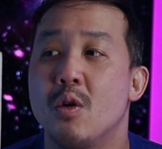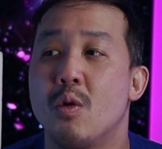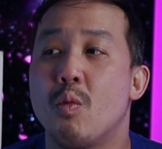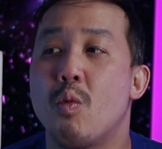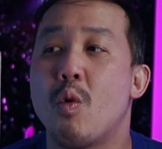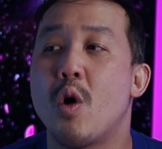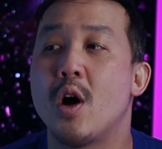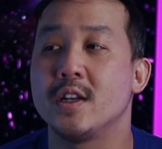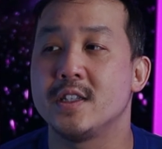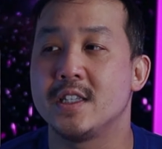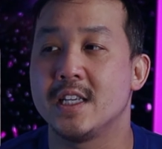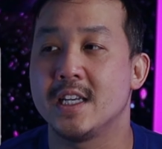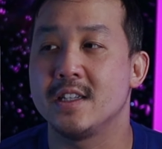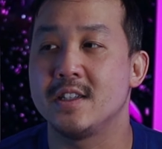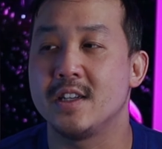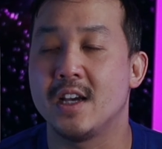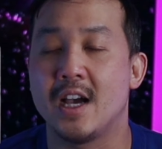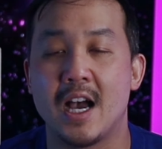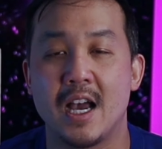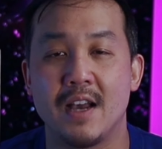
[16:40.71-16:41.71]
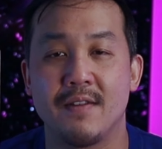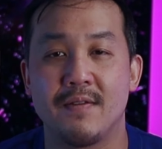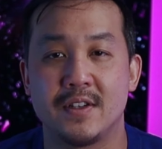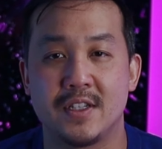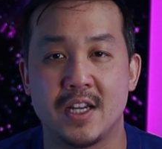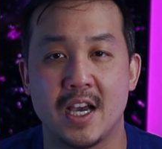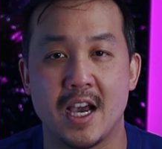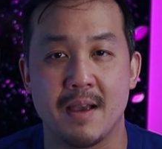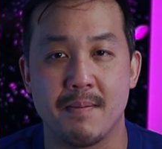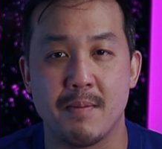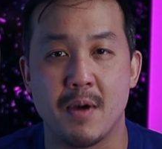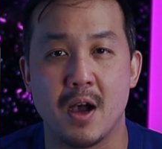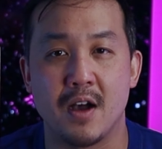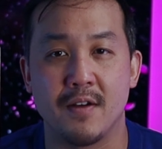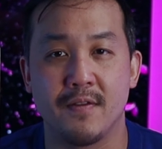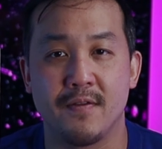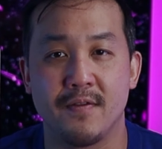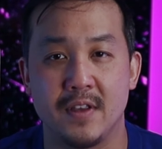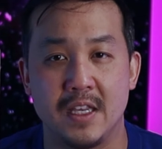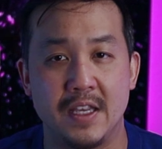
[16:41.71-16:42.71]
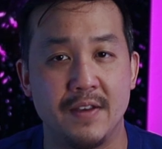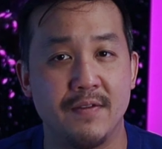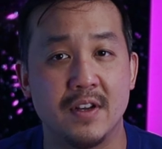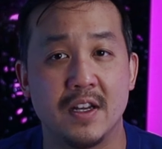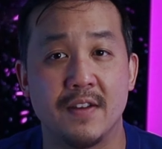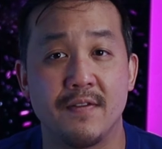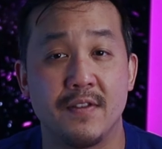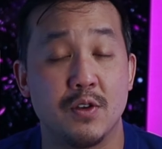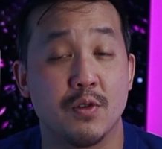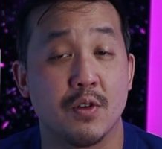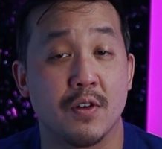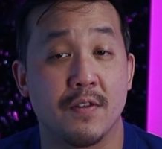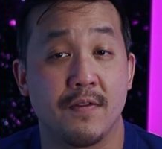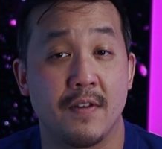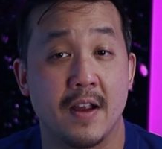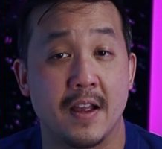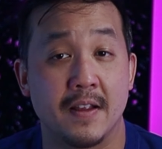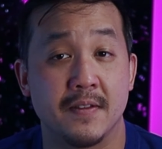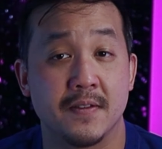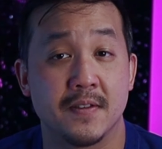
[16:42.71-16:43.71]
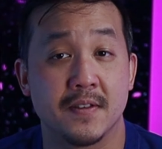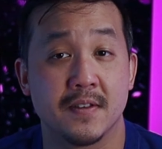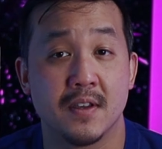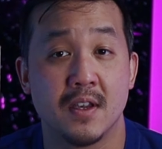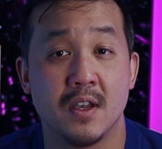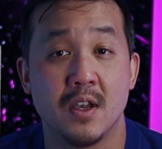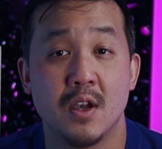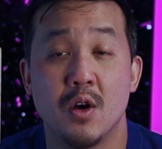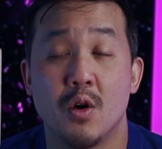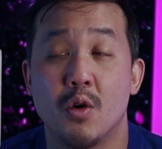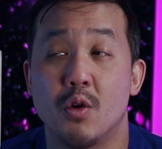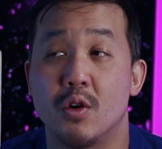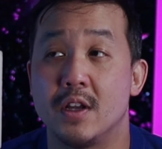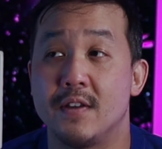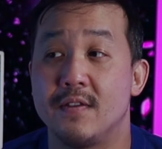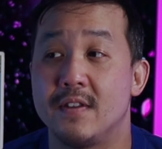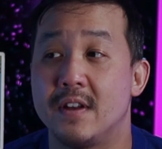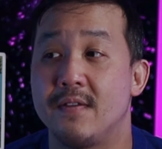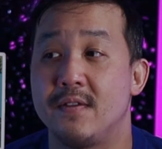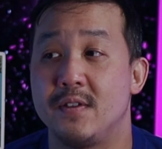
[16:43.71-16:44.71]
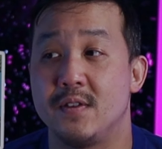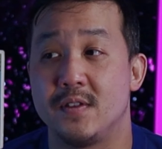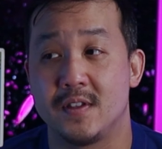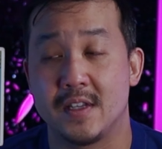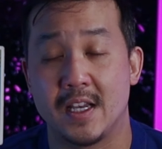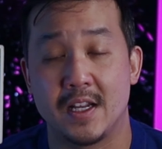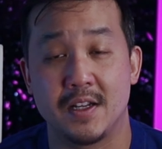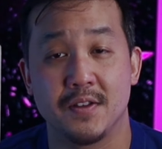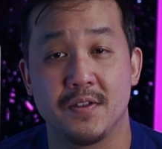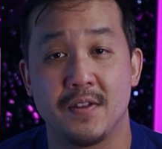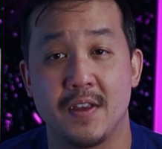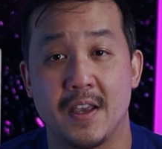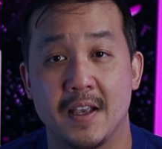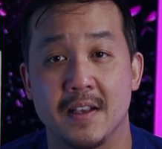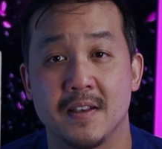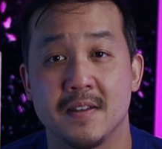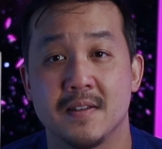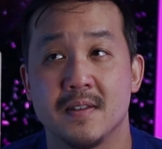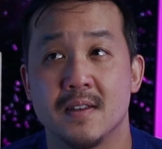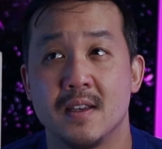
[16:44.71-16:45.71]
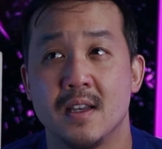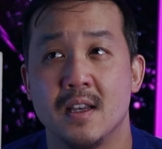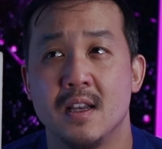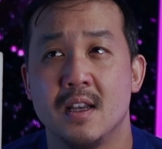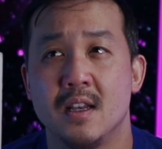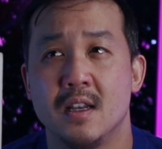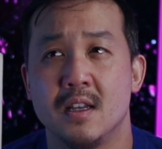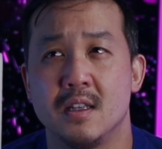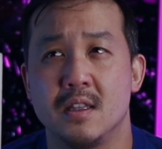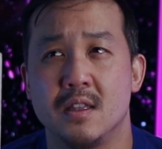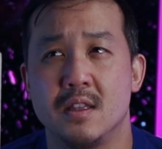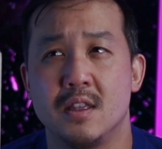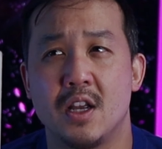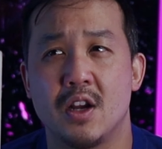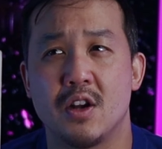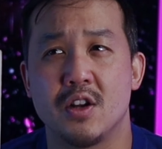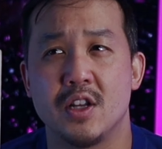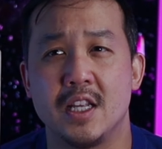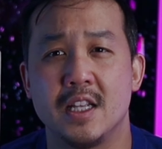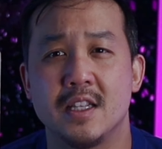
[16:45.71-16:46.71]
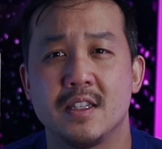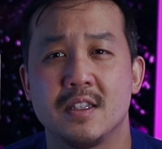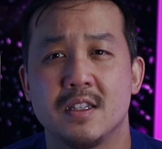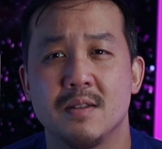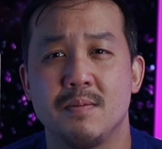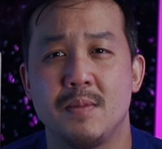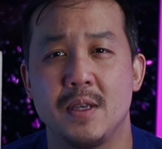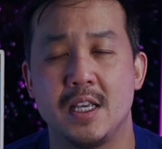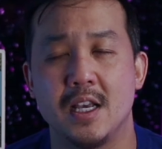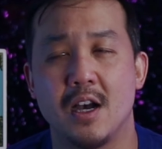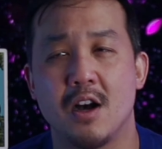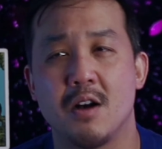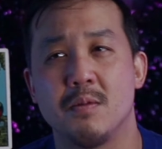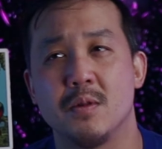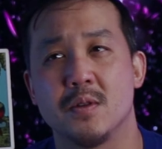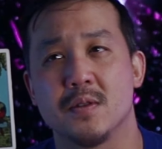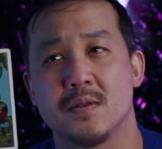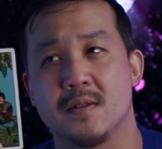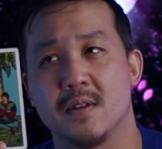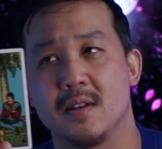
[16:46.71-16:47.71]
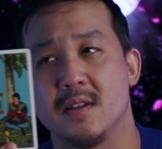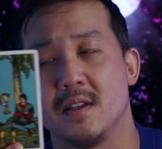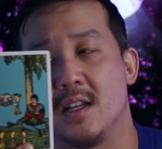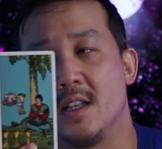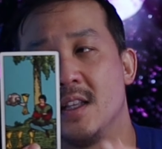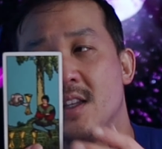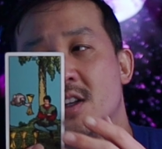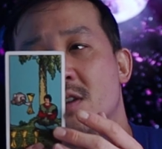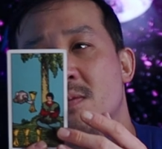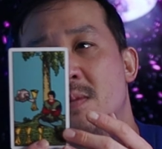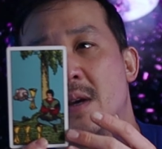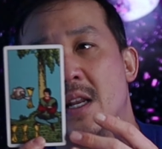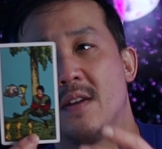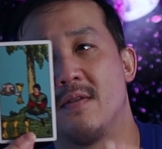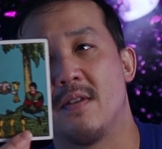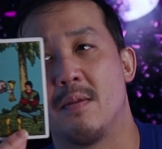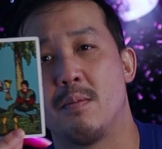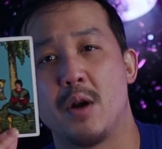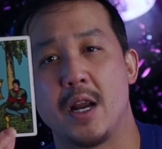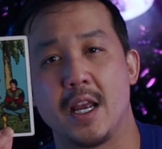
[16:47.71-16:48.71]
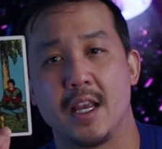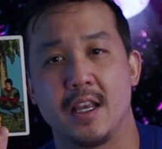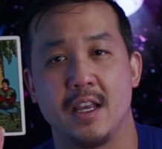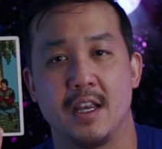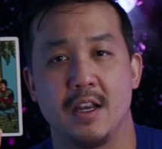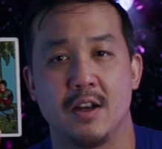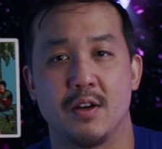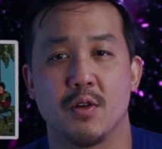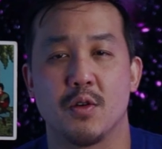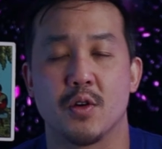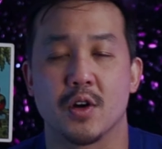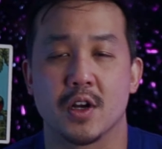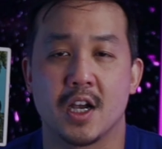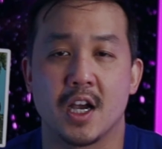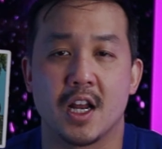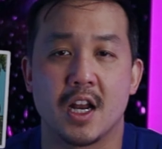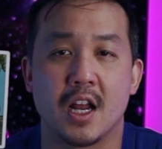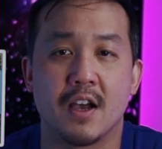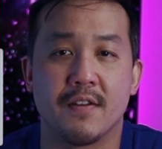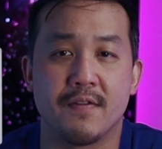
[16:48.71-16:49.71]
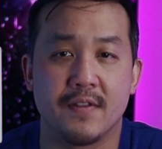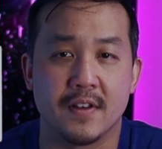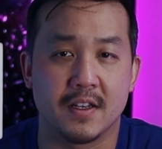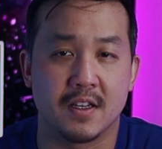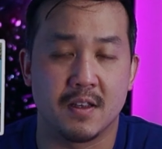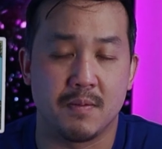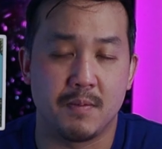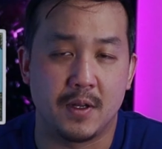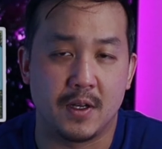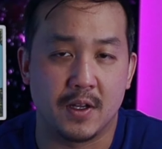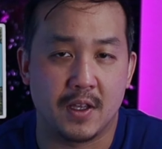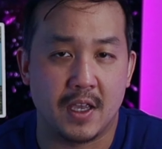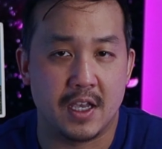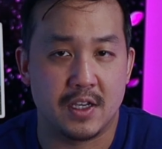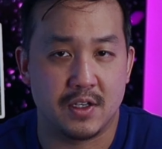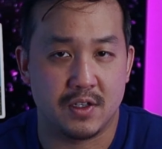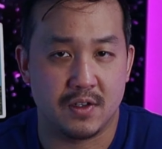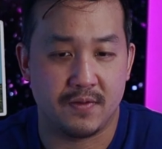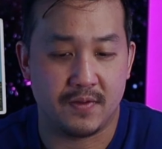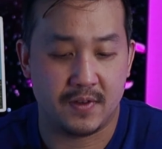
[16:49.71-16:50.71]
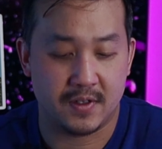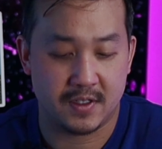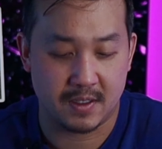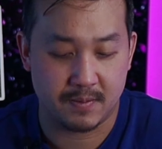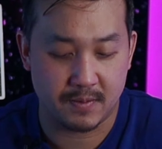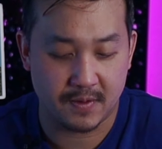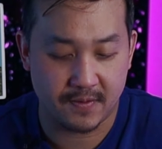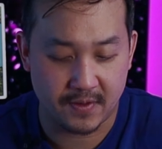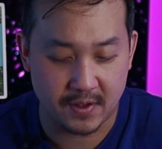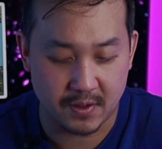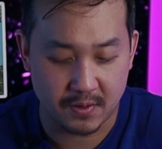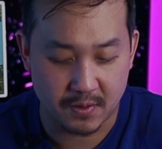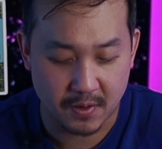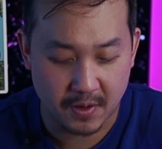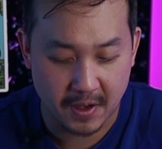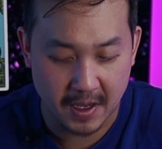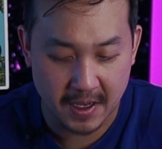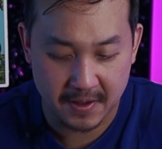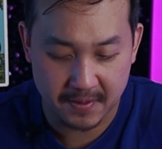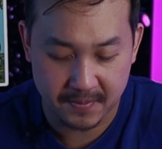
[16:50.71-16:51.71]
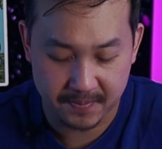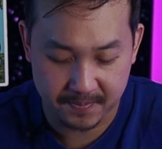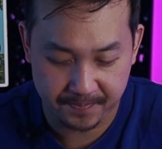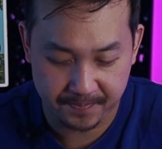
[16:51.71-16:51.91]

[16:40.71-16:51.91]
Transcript: wanting to have a time off, even if you were friends or even if you settled things. There needs to be almost a little bit of a break here or cut off in communication for some of you, okay?